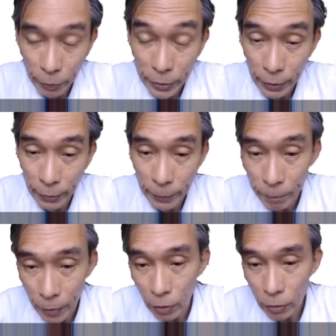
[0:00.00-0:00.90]
lor,
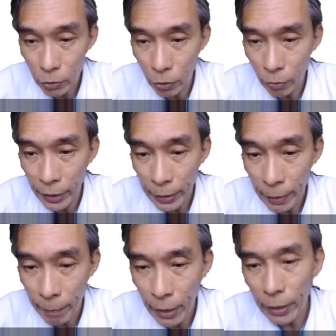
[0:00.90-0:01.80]
your brand name
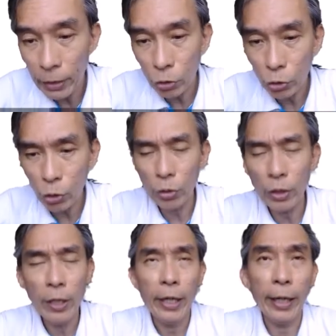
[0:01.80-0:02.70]
lah, short
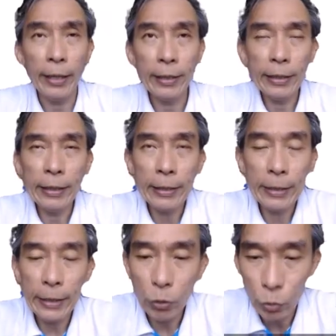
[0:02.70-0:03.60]
and easy
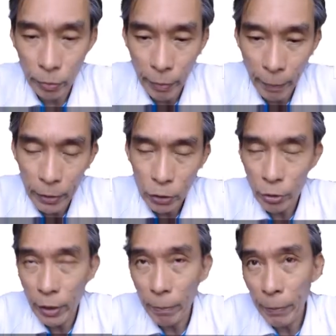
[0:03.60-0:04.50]
to remember, so that
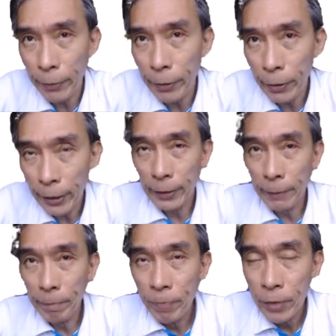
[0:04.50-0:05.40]
people can
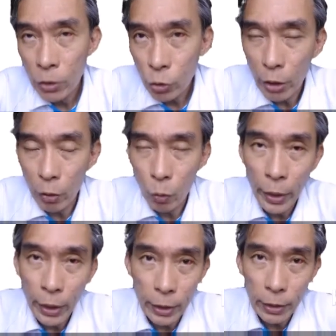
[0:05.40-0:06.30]
straight away
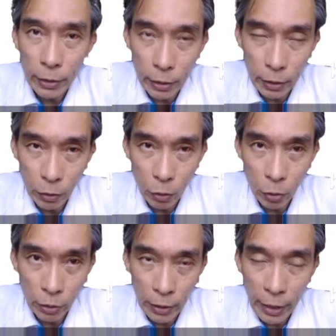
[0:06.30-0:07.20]
go
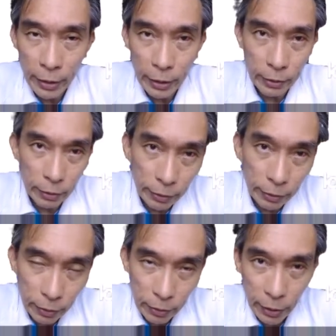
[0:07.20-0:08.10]
online and
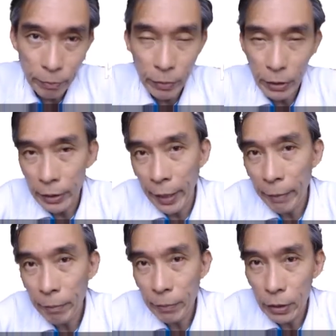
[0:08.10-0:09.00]
type the name
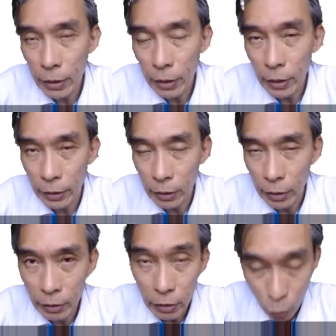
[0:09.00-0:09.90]
and then
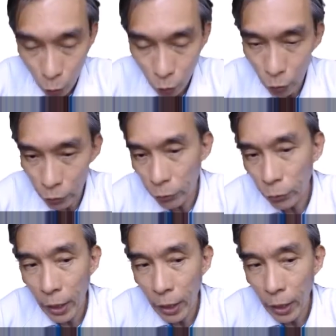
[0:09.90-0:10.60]
look for you.